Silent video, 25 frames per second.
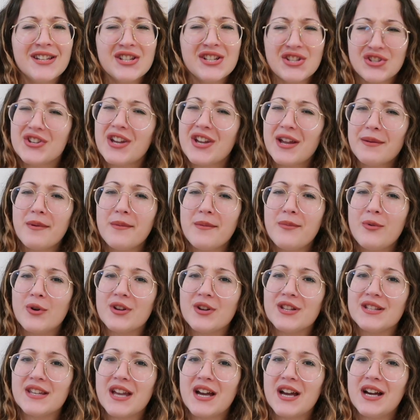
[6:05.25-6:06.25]
Do you get my
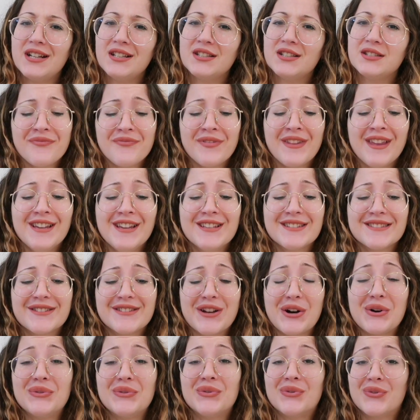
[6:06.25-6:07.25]
point, yeah?
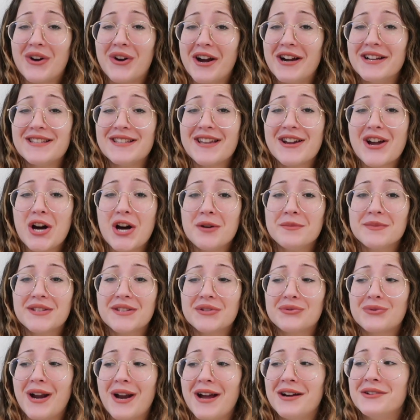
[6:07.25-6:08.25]
So Friday comes
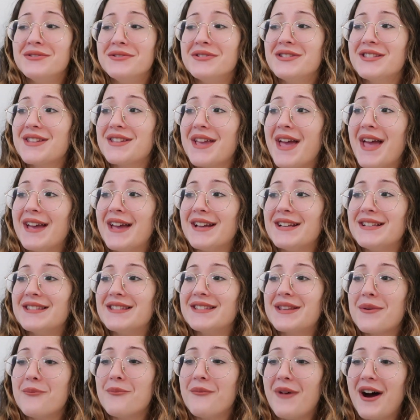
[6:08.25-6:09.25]
around
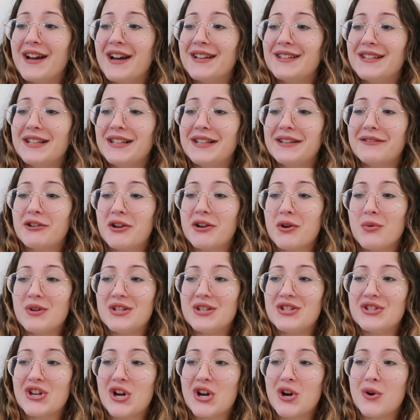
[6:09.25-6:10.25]
and my delivery
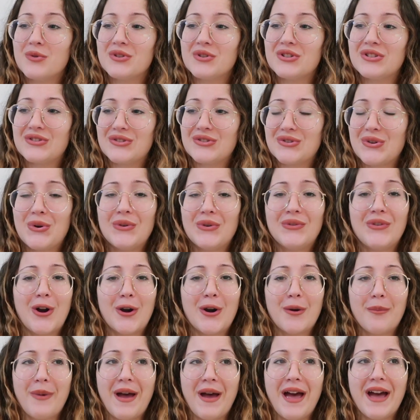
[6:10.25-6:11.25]
window was so
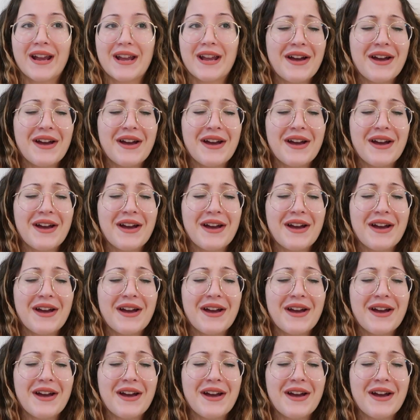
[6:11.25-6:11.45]
far back.